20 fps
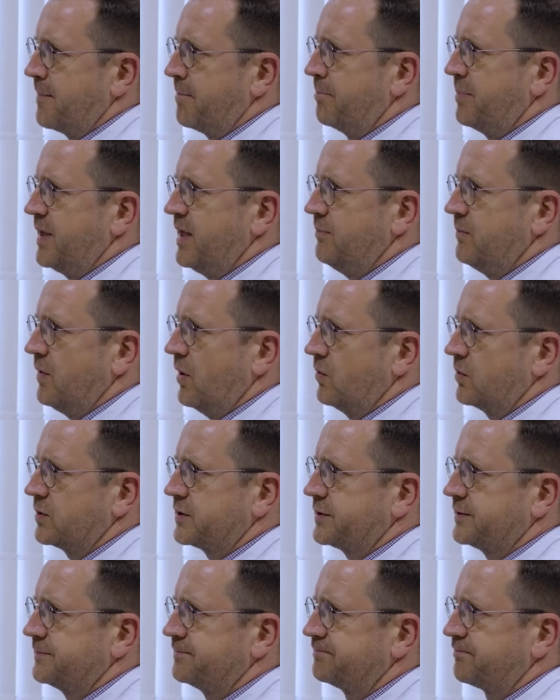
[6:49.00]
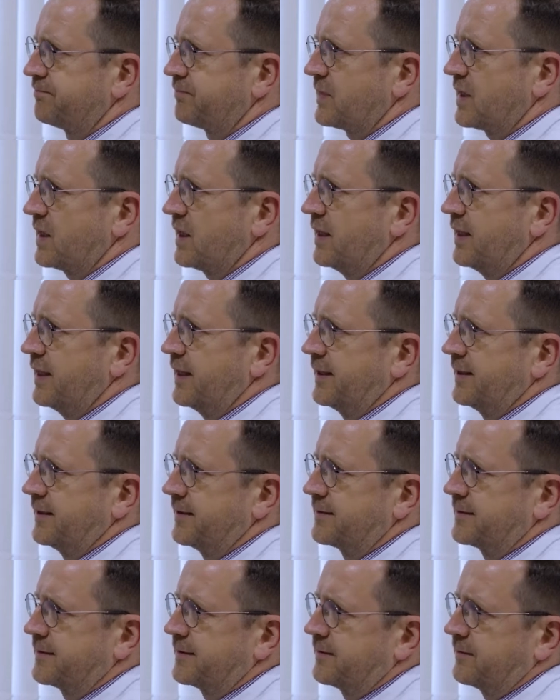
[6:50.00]
B mode.
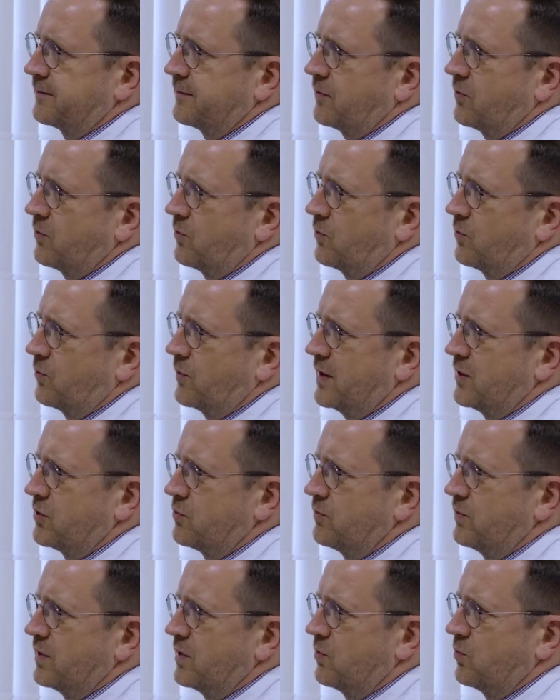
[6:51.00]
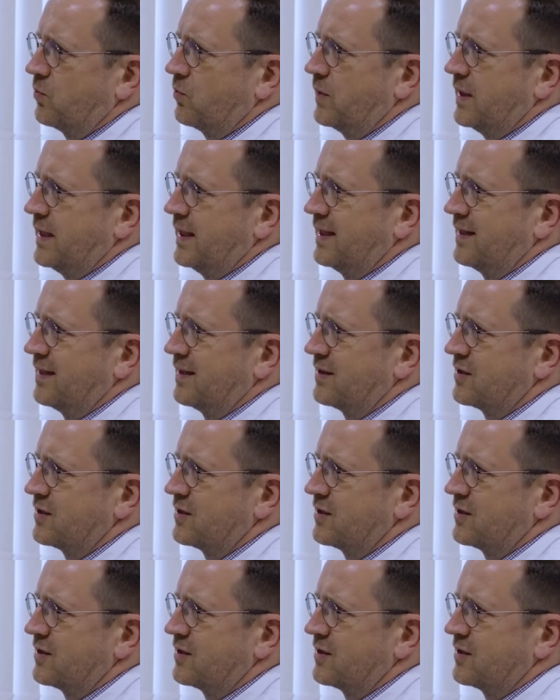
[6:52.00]
And when we